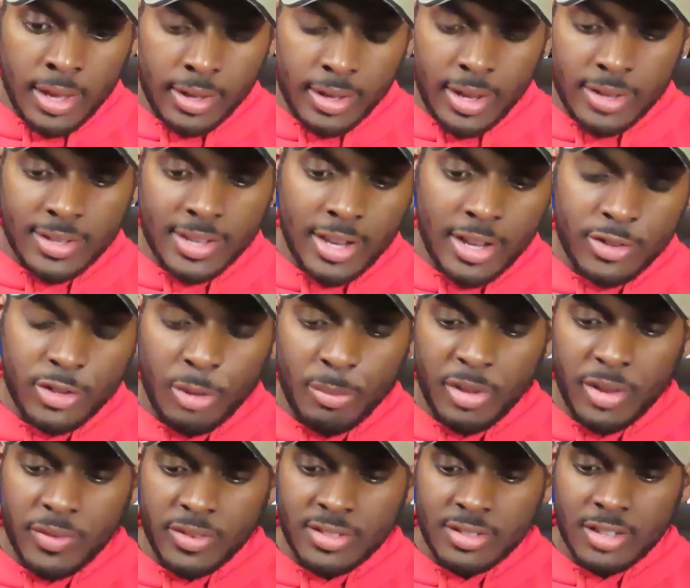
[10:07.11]
Guys, I got into a
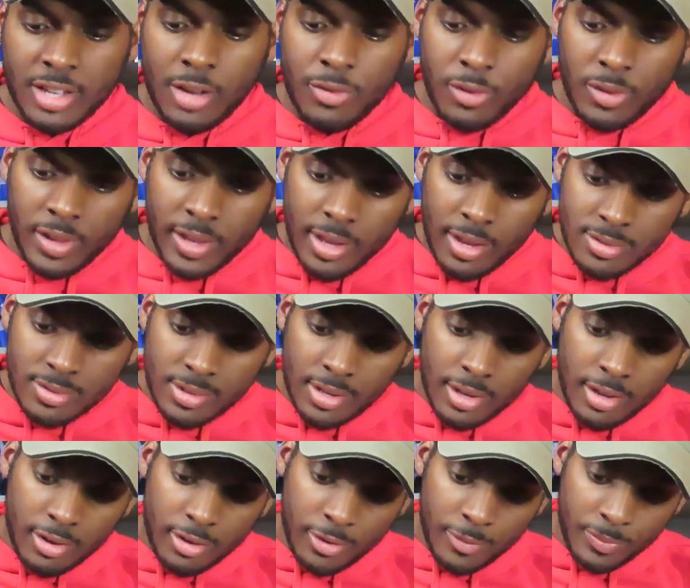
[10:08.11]
bit of a scuffle last
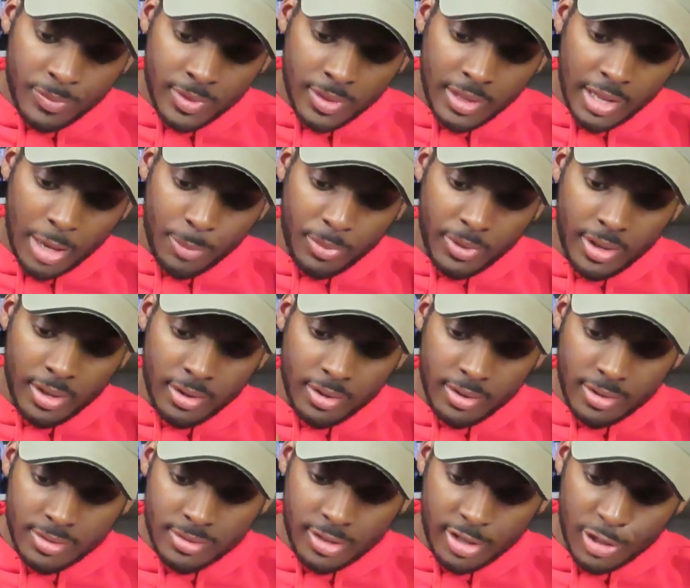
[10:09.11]
night, apprehending
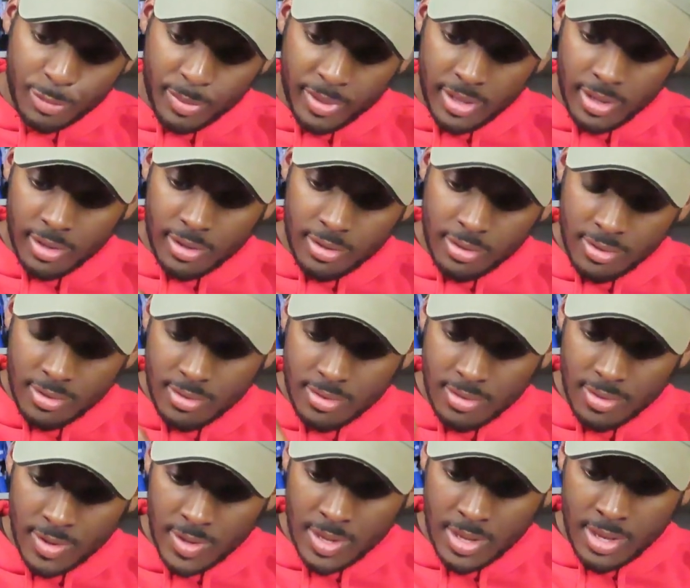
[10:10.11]
a suspect.
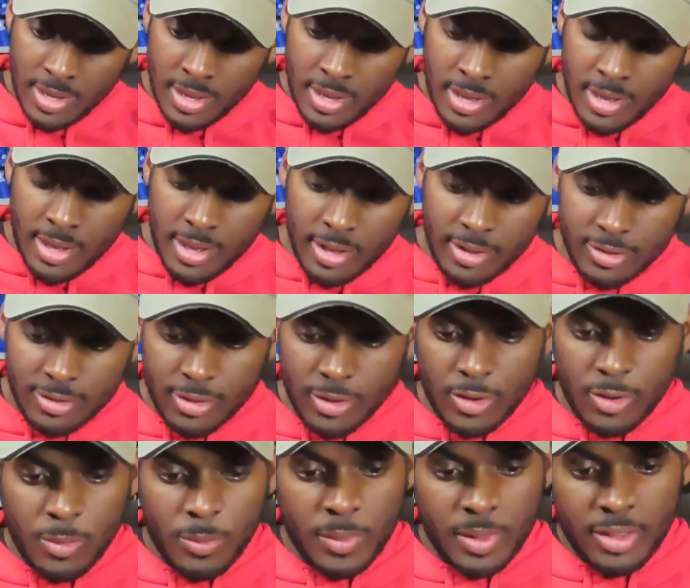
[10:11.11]
And
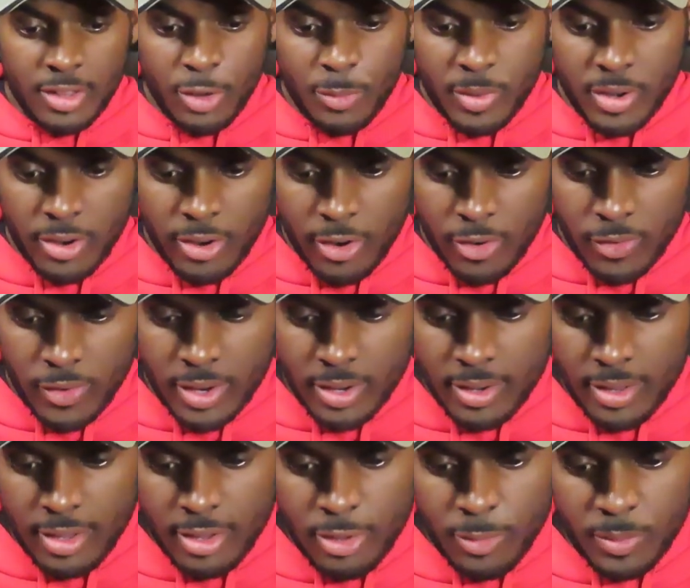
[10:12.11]
so I'm a little bit hurt right
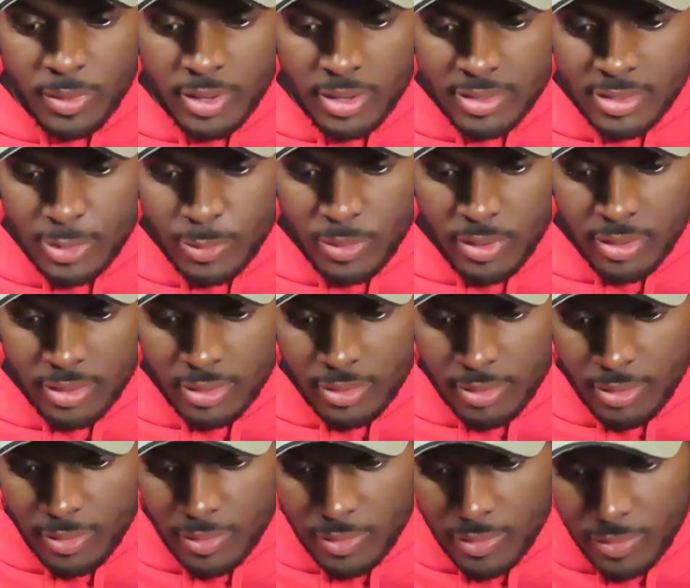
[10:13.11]
now because he wanted